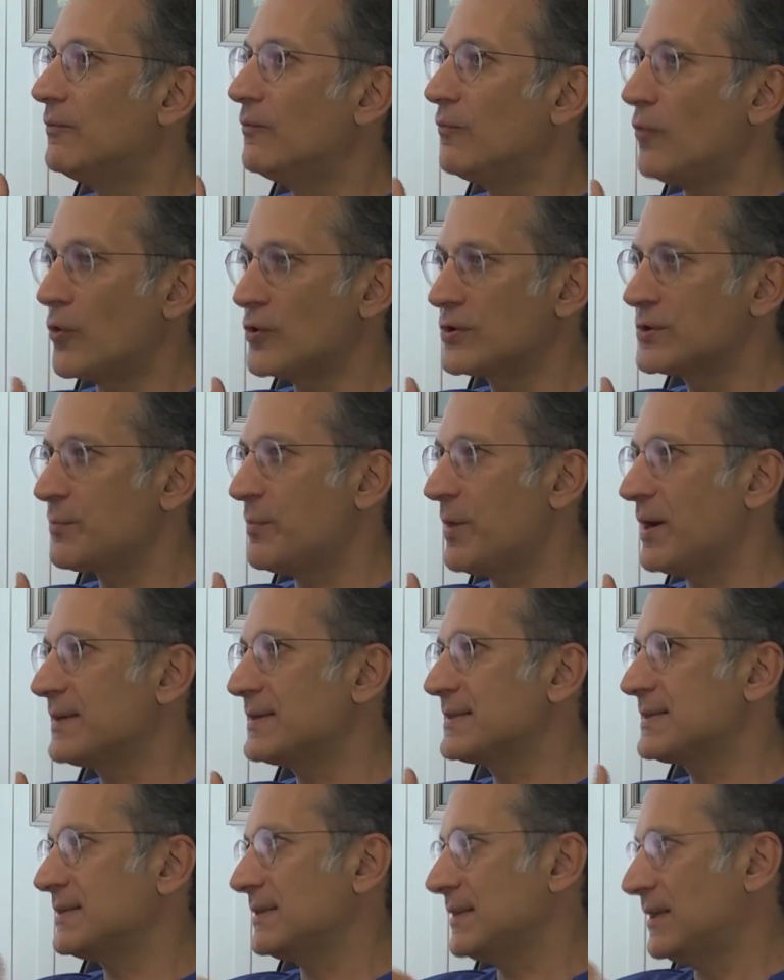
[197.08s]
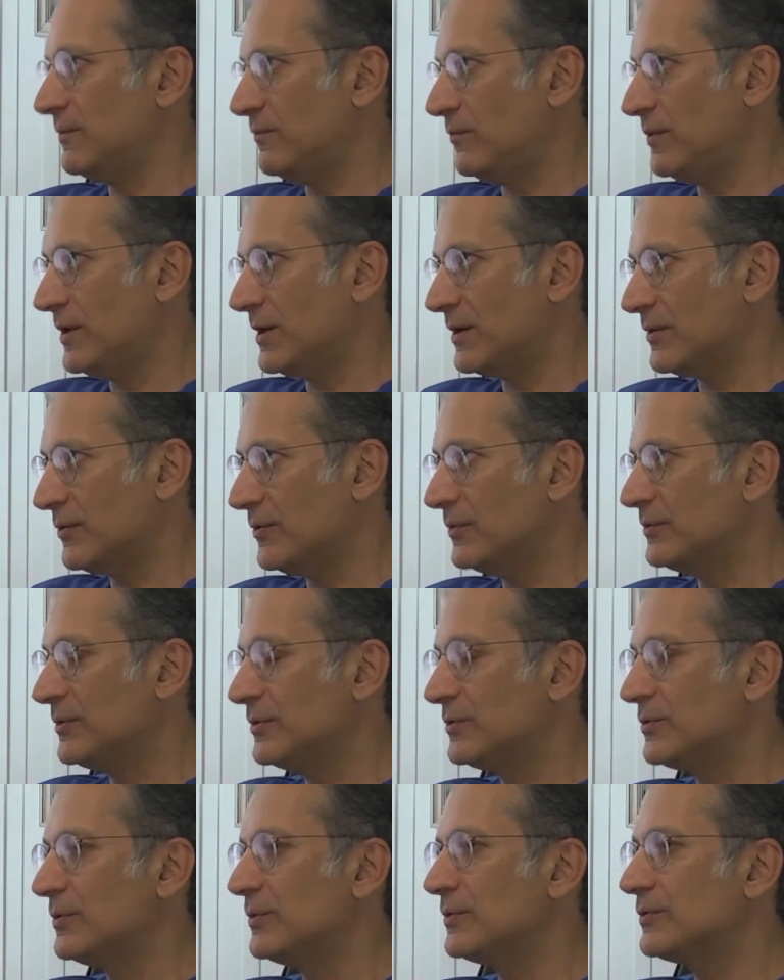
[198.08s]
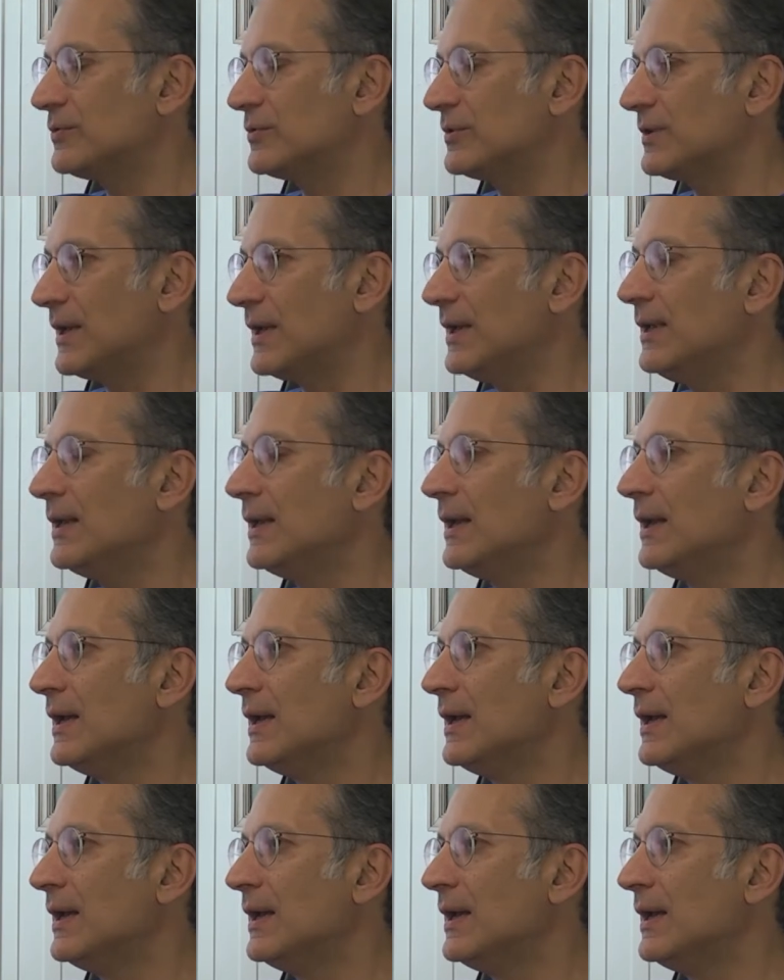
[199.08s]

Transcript: voice box that we are going to talk today,